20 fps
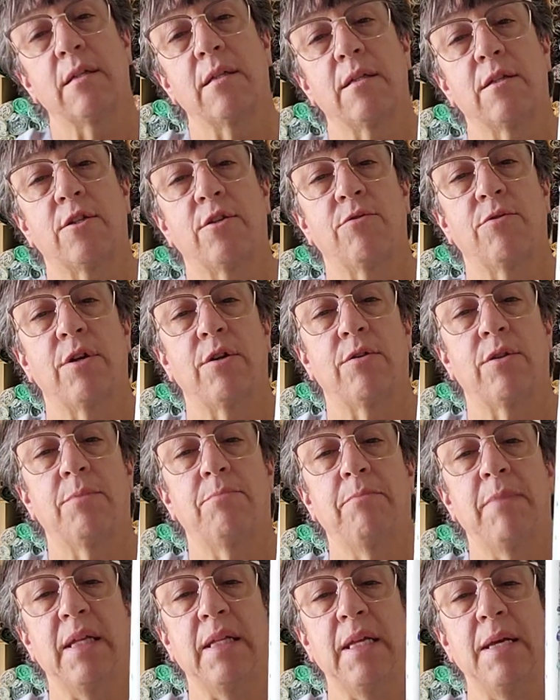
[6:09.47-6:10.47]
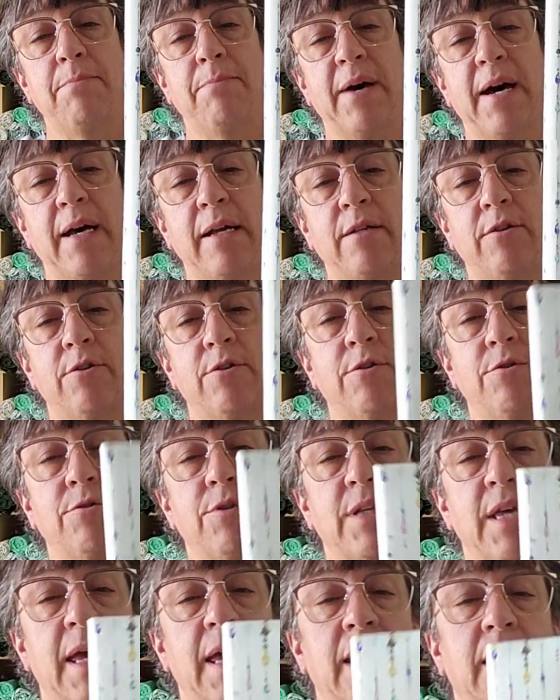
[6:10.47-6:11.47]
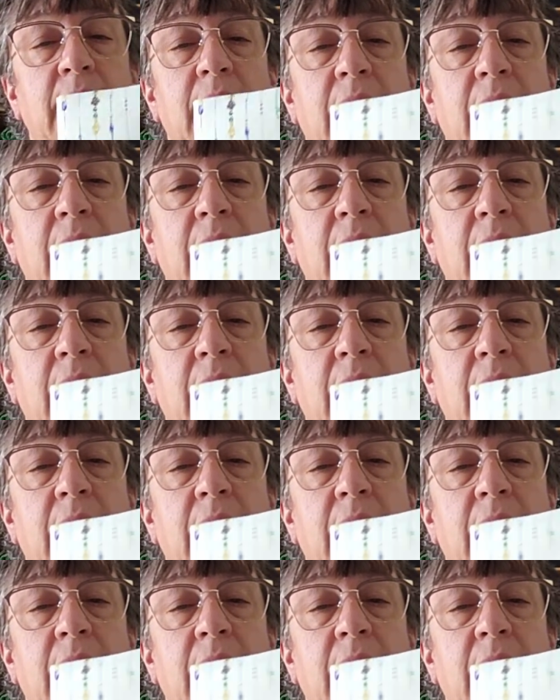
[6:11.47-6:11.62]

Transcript: so they're the mini binders, and